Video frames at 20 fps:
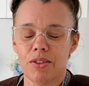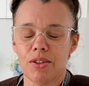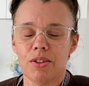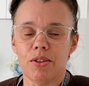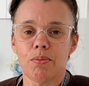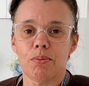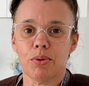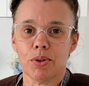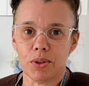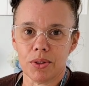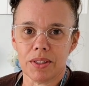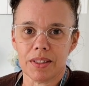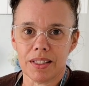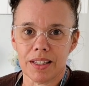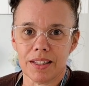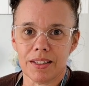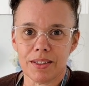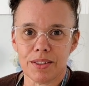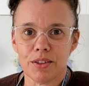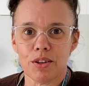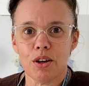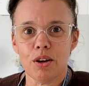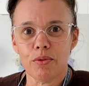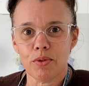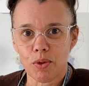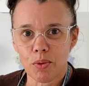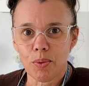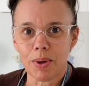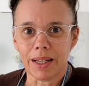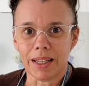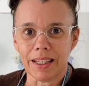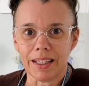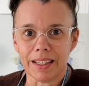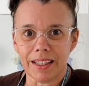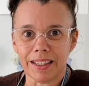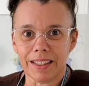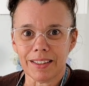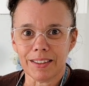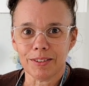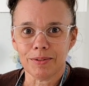the process of a wedding
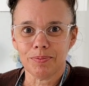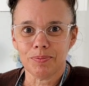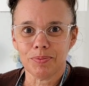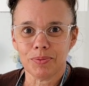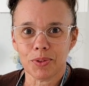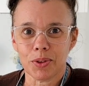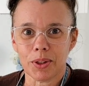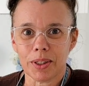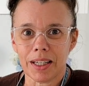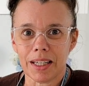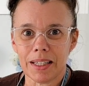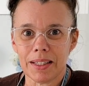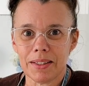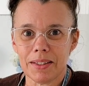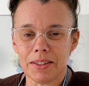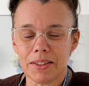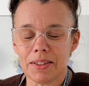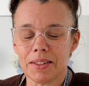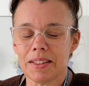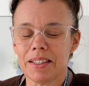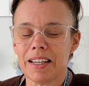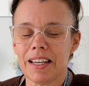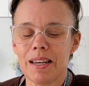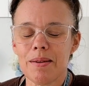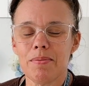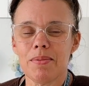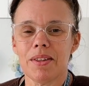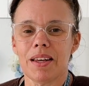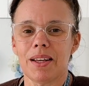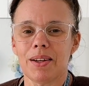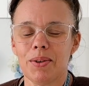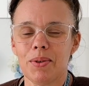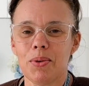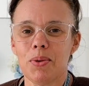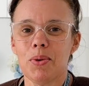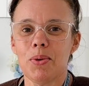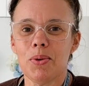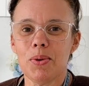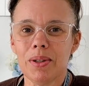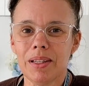cake. Okay, so just keep that
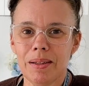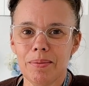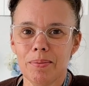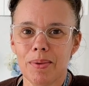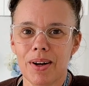all in